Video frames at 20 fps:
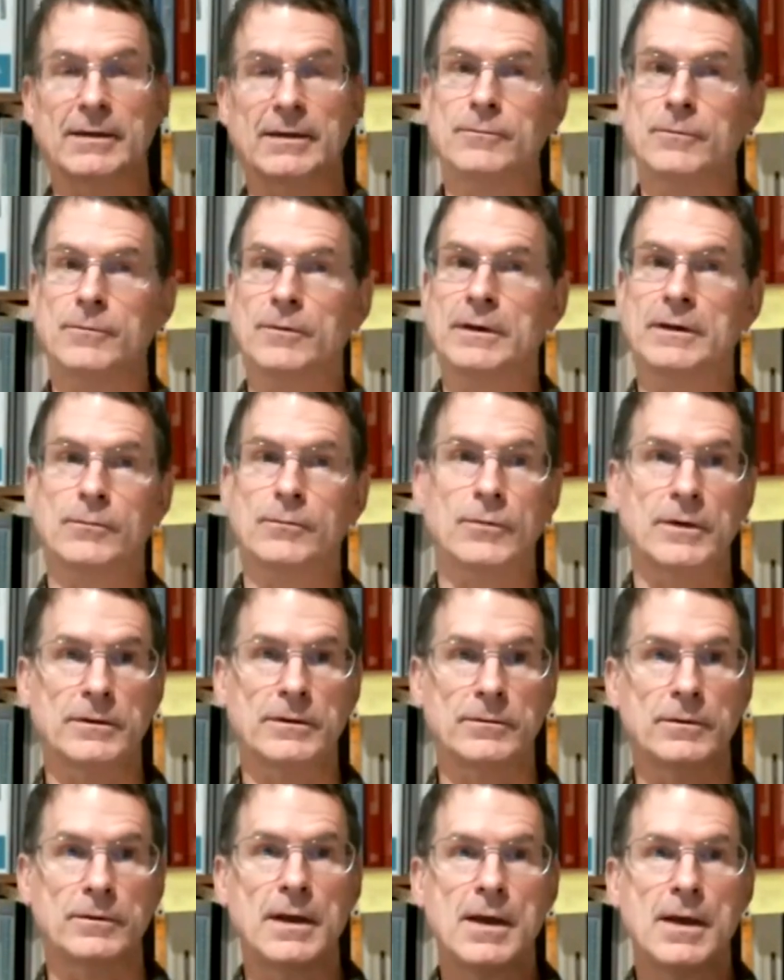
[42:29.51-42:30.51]
And when,
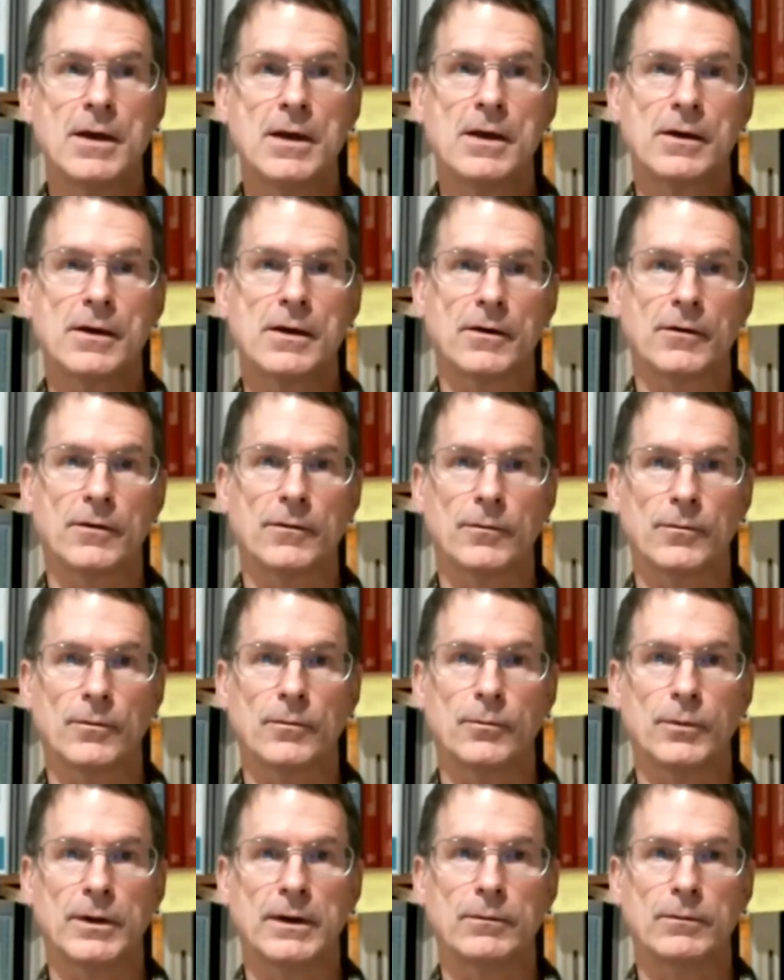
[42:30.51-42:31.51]
when uh,
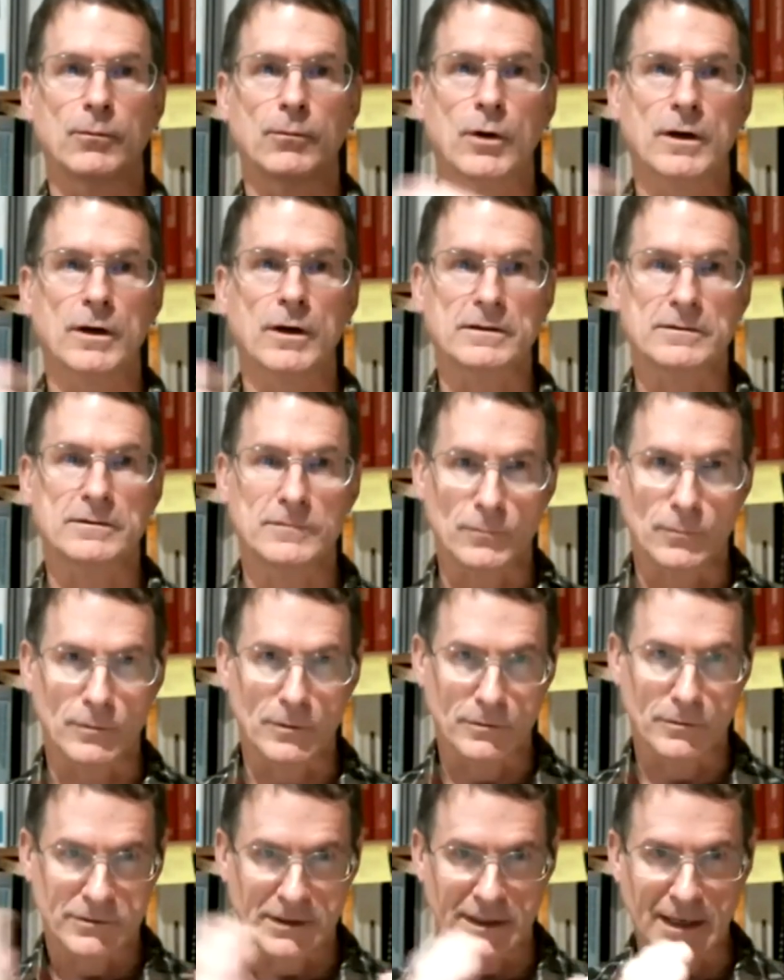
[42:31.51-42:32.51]
we worked
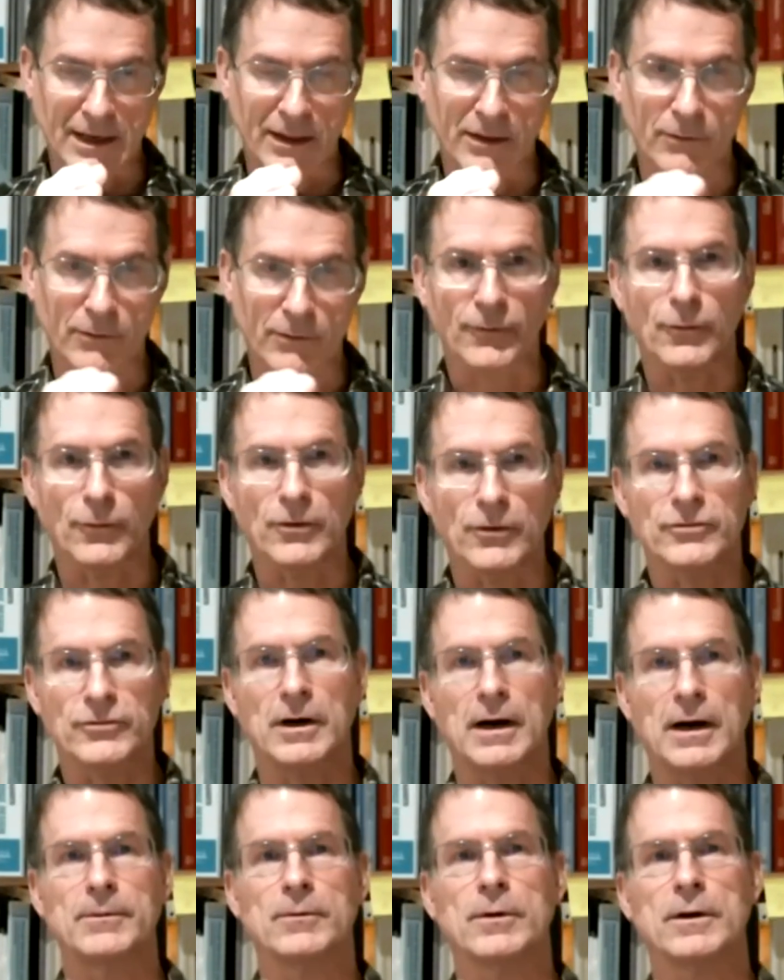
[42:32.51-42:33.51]
together with Forest
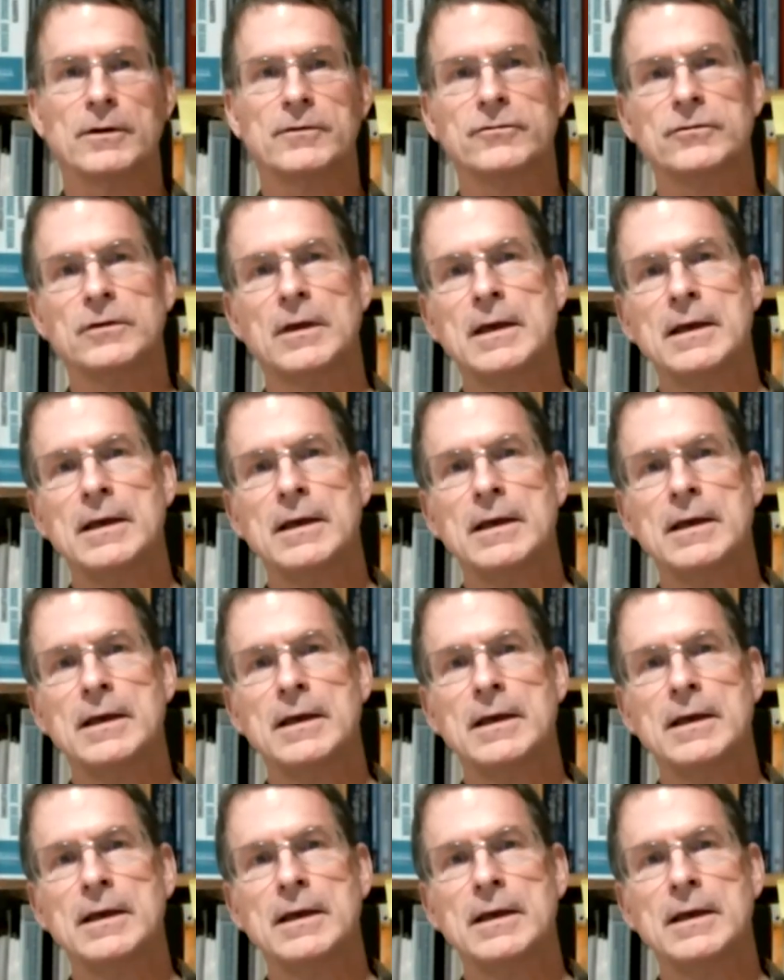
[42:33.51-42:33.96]
Carbon Works,